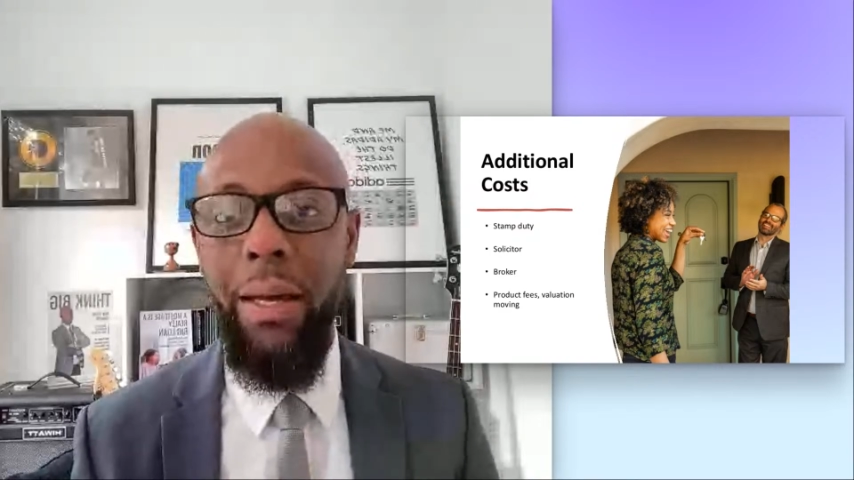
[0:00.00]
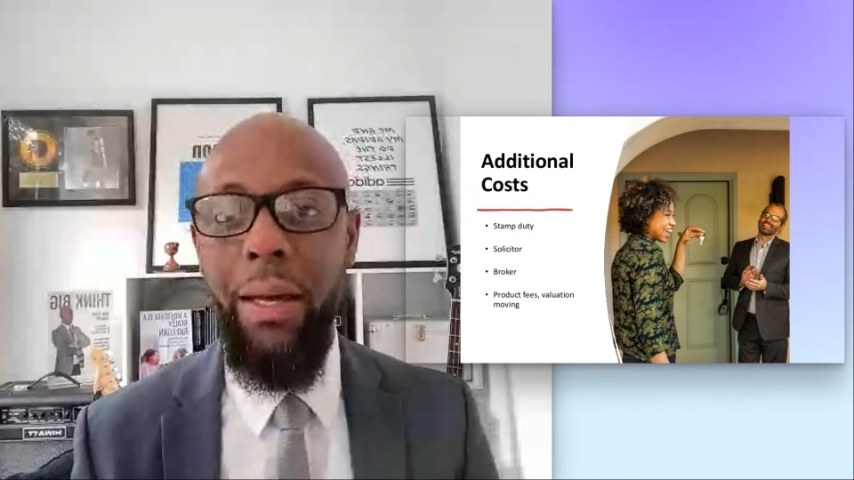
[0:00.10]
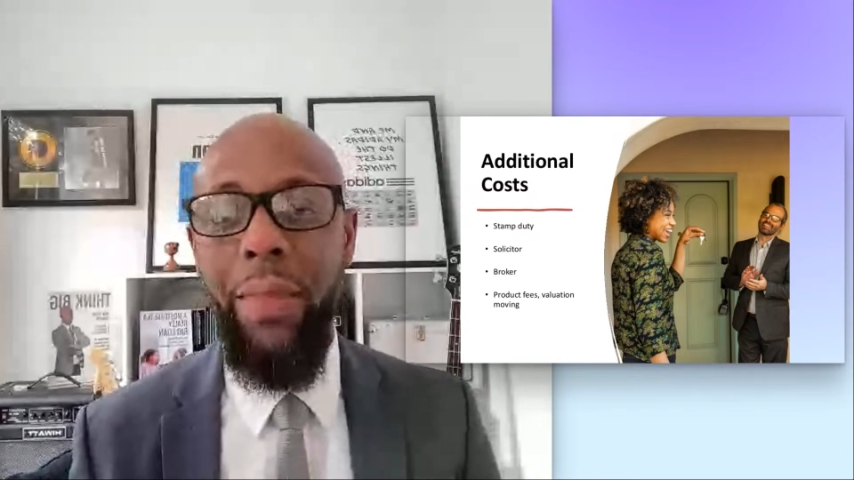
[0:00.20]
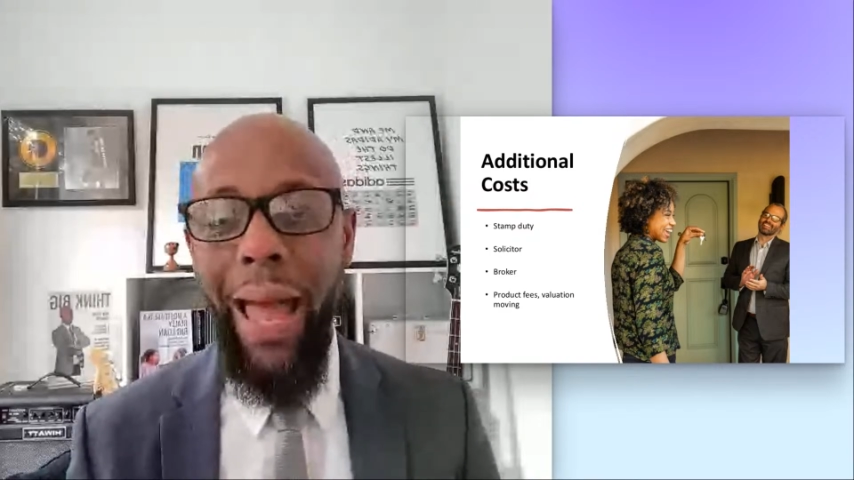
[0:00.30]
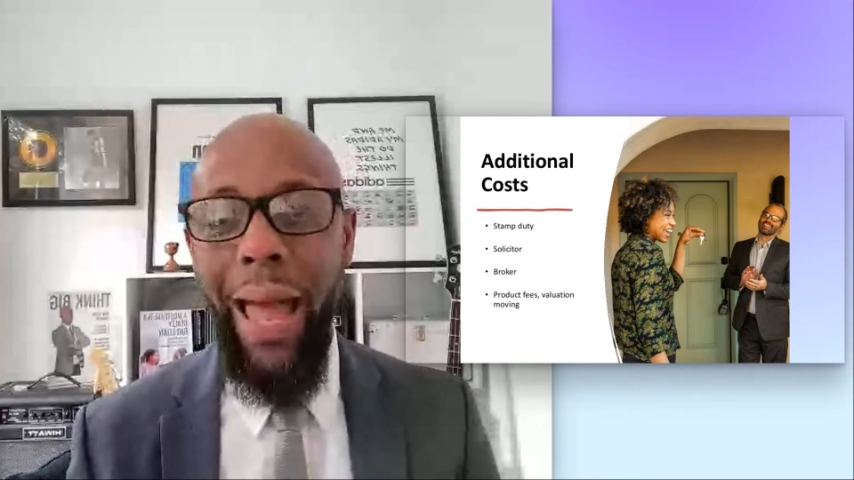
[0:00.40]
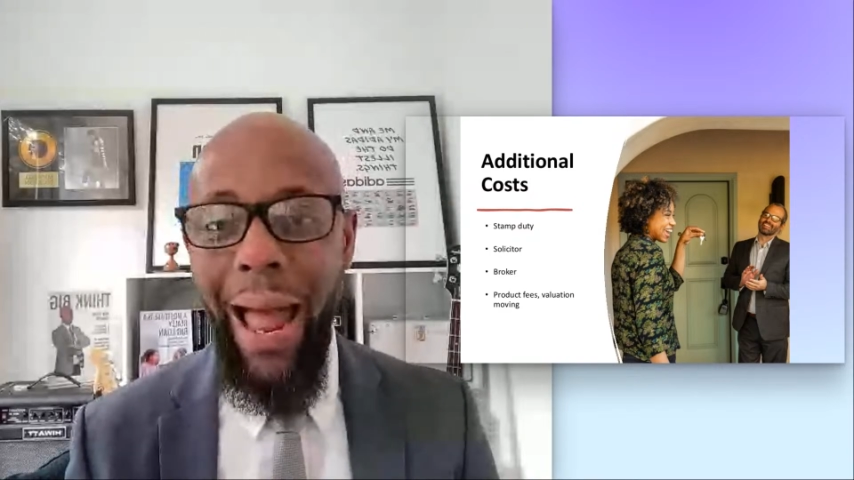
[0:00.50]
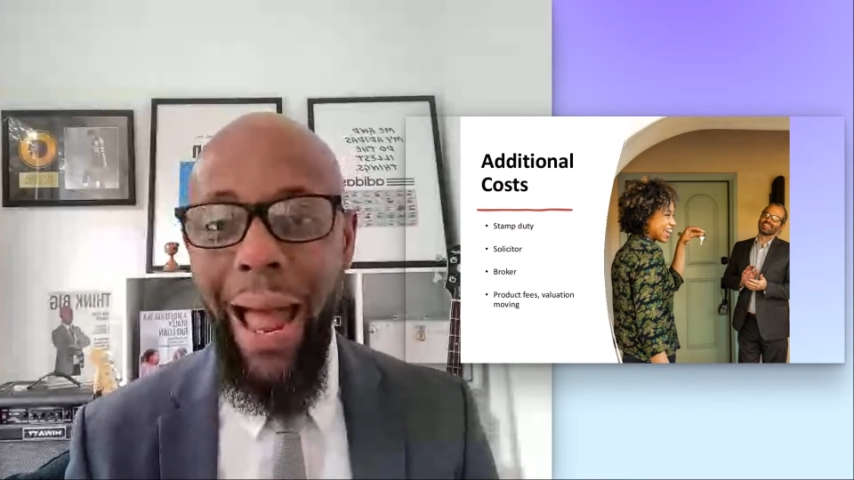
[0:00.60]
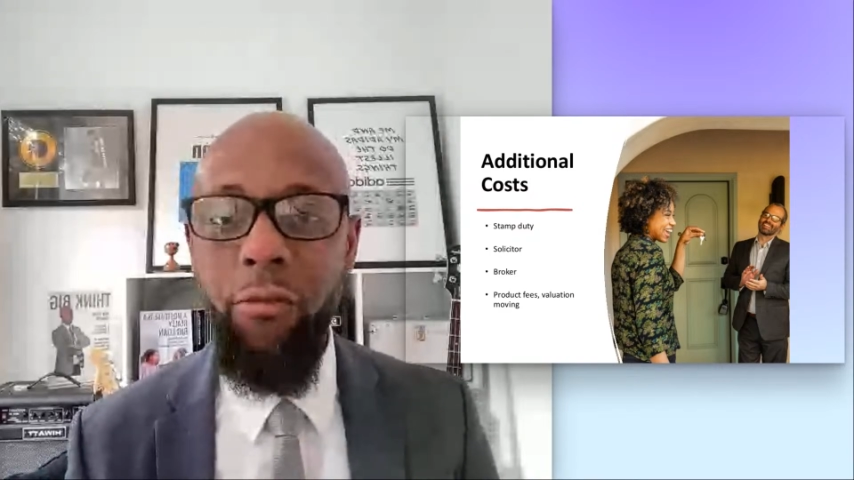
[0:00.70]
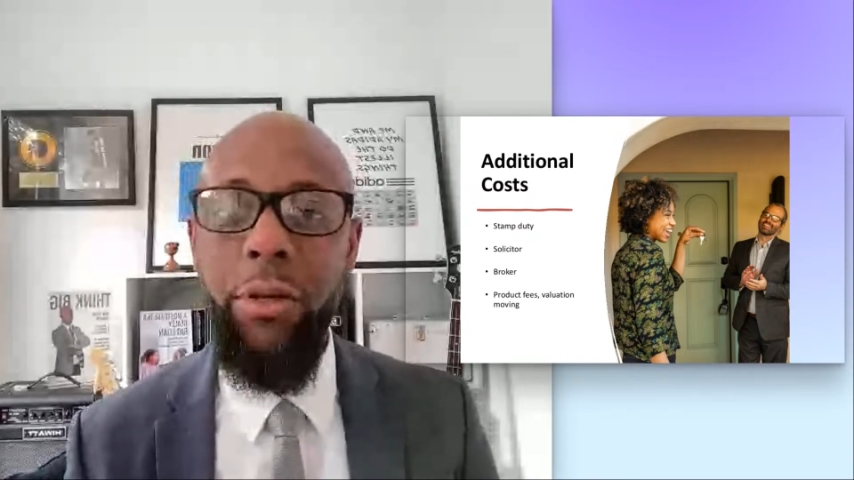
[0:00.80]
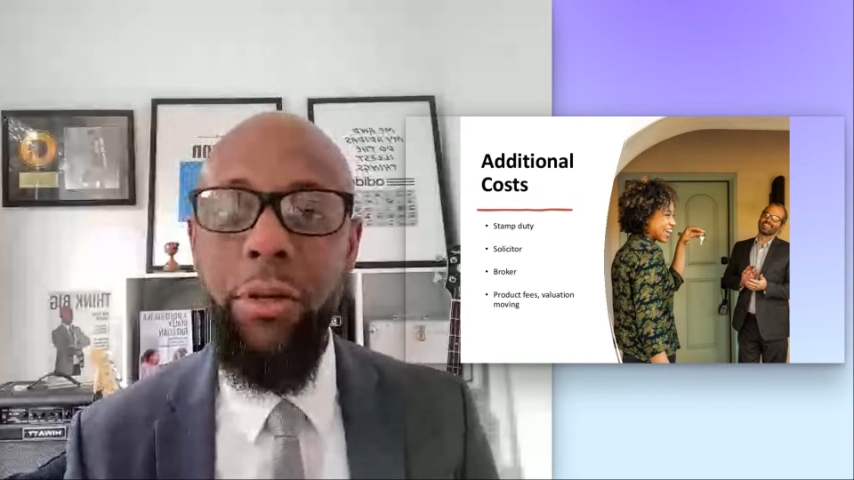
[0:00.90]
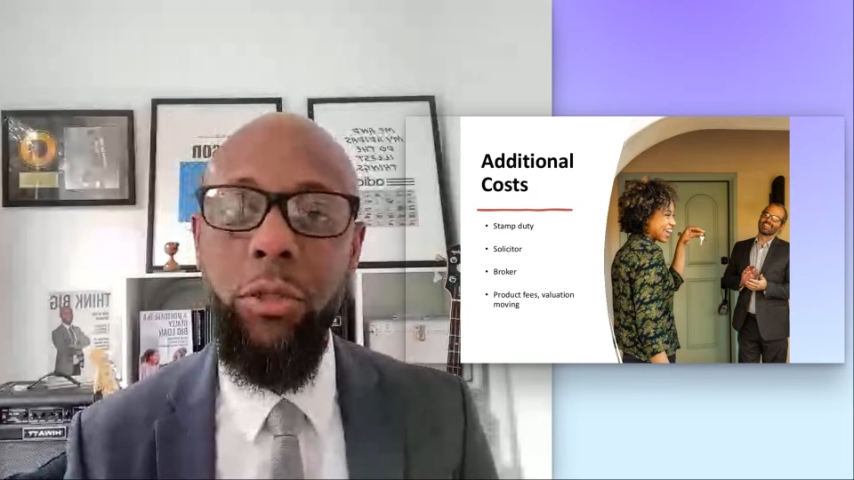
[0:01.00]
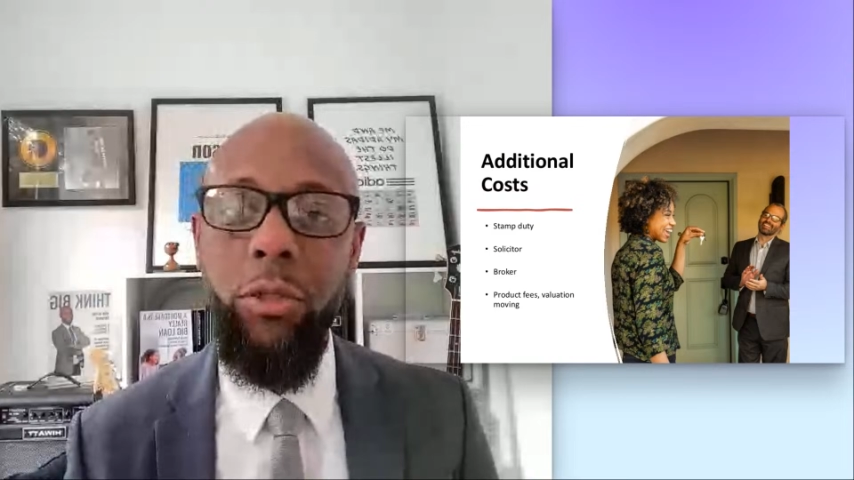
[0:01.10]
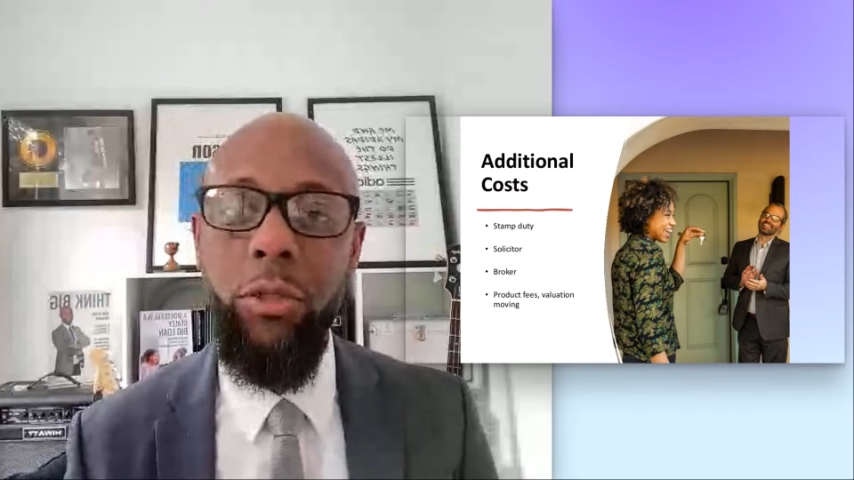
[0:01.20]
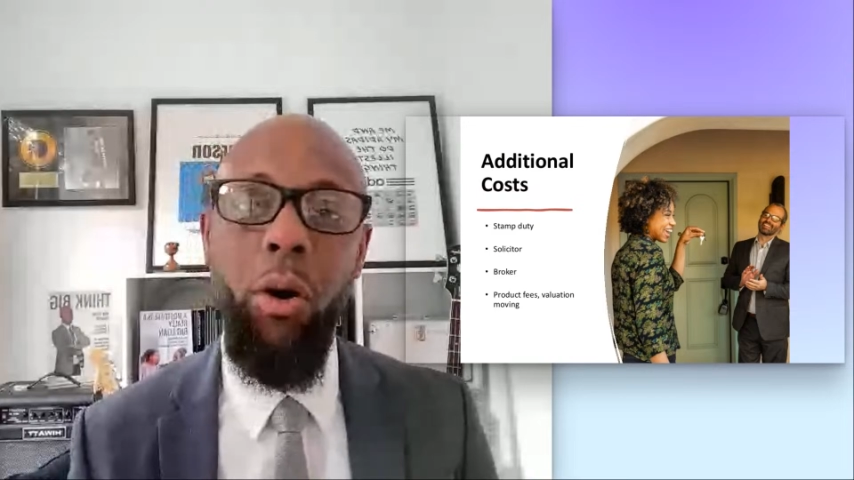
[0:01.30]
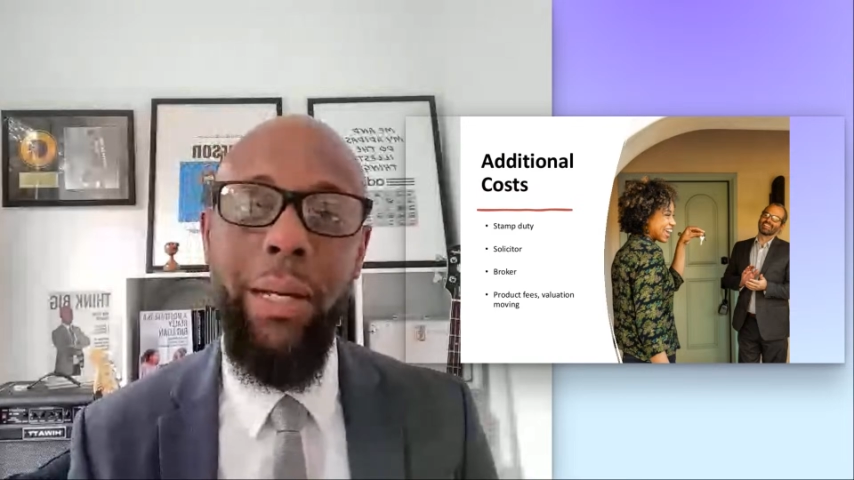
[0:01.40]
The average
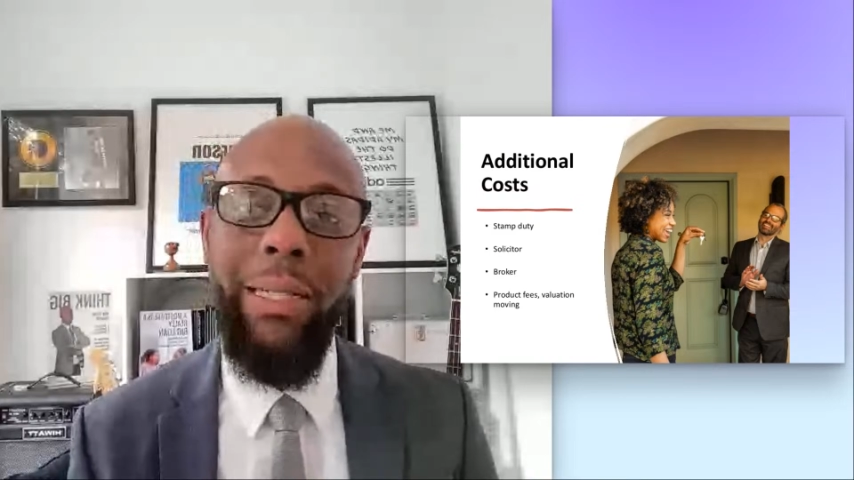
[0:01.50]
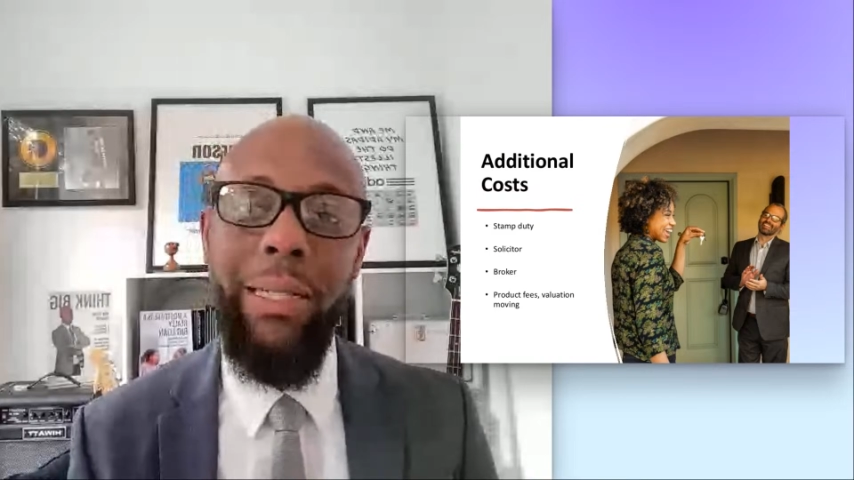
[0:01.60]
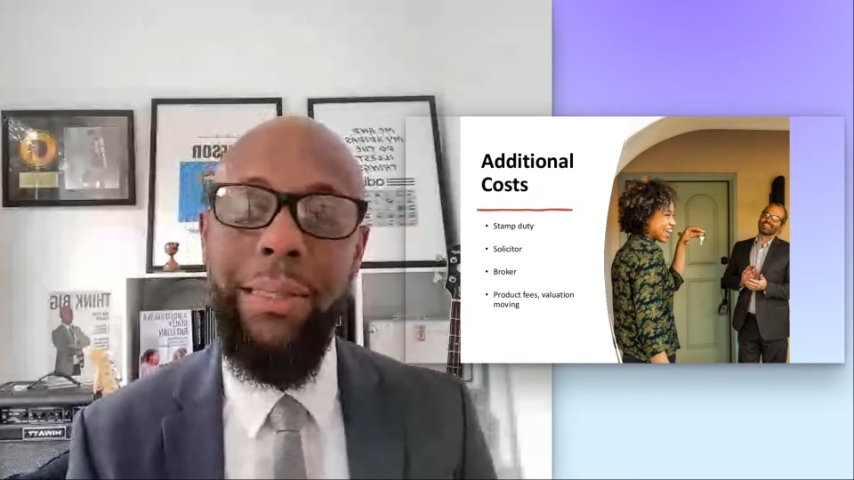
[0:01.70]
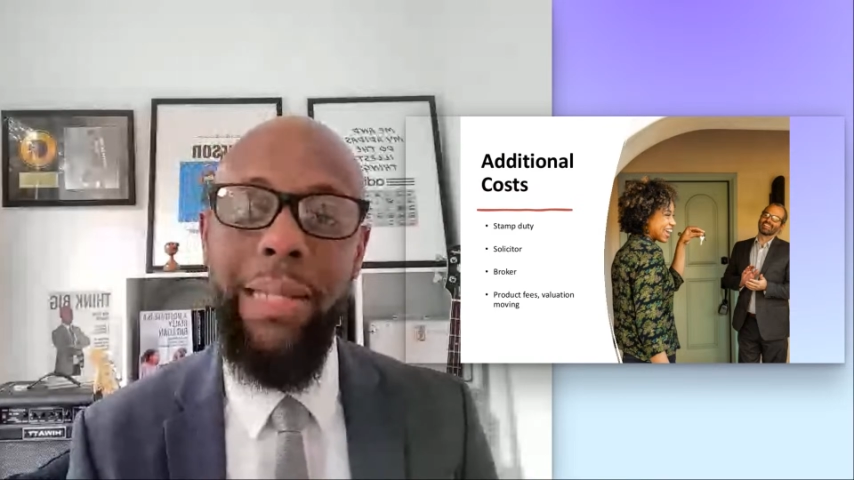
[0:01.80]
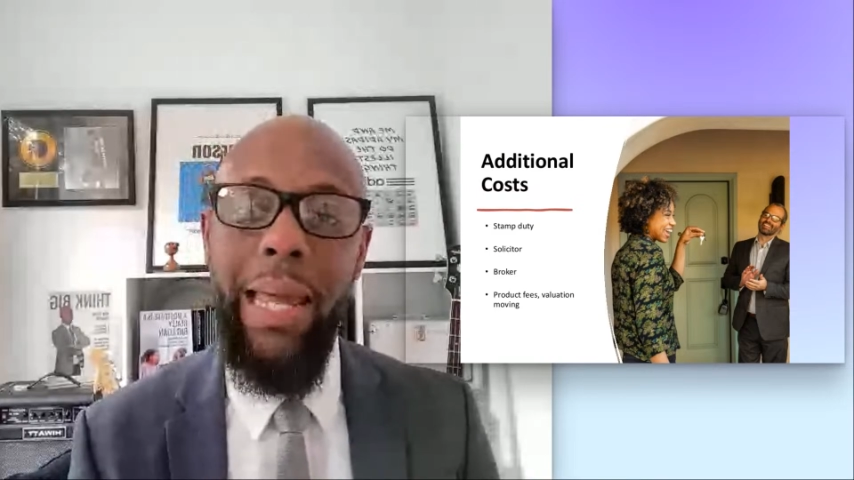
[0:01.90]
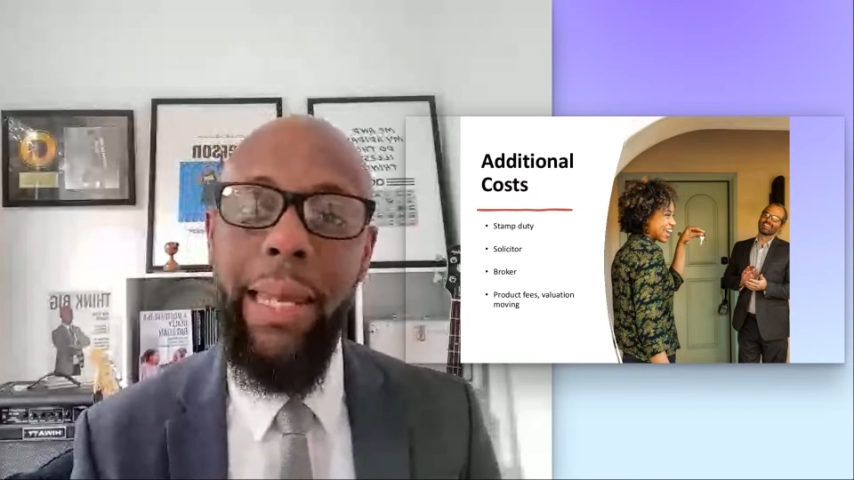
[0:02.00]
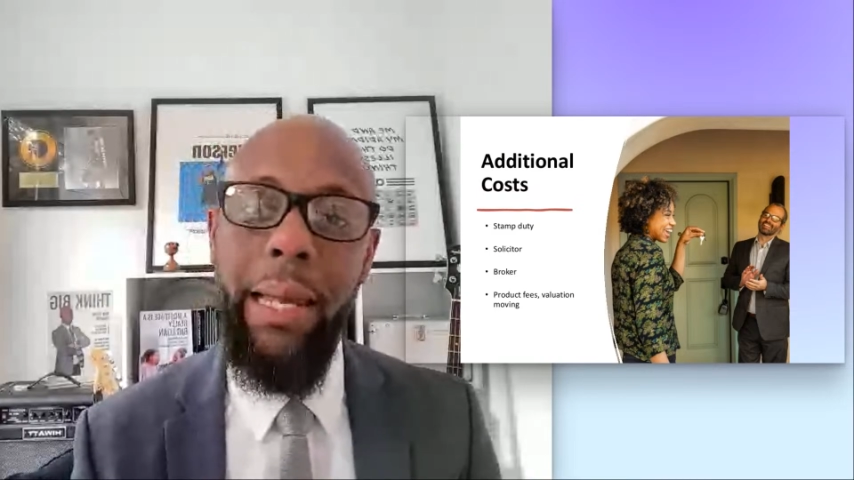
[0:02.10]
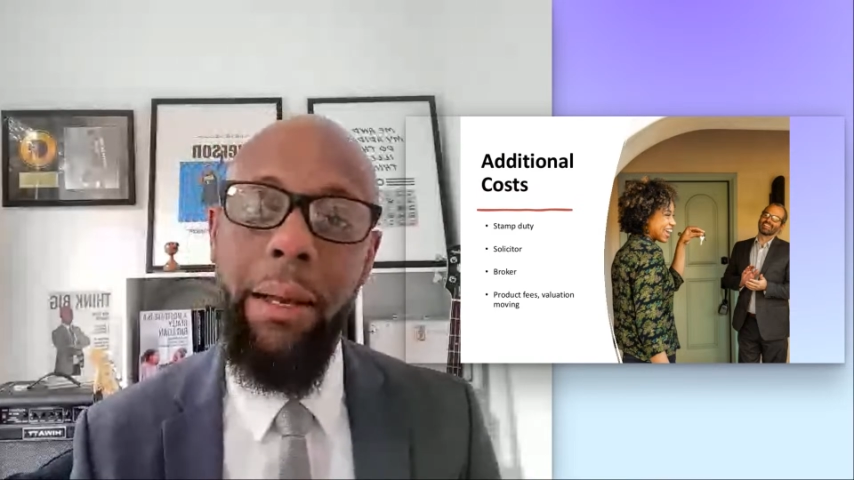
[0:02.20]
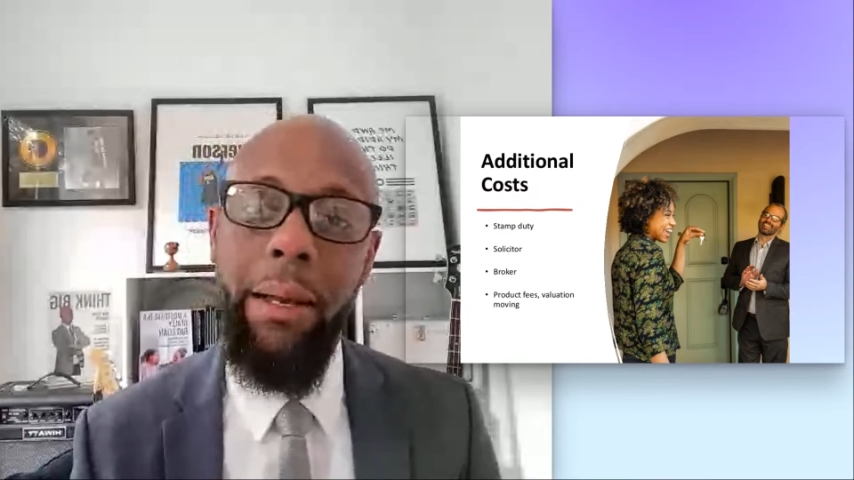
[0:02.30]
mortgage is taking